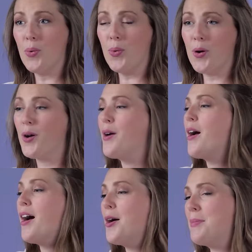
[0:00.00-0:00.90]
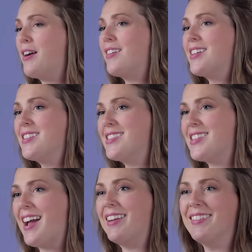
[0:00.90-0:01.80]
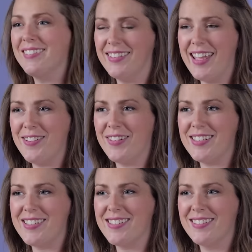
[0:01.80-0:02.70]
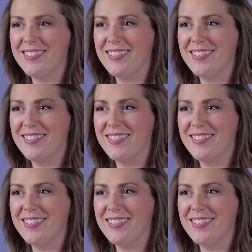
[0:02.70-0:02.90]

or American Sign Language.